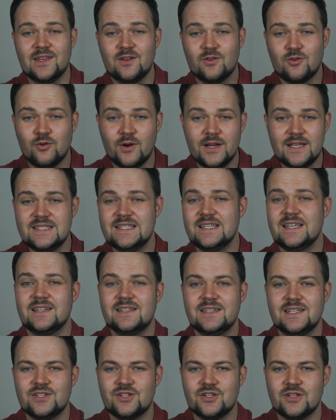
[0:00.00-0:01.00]
in crazy
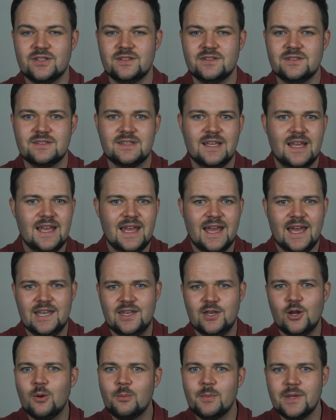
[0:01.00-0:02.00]
conditions
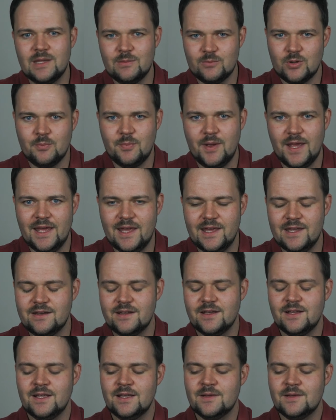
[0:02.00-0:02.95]
and not being prepared.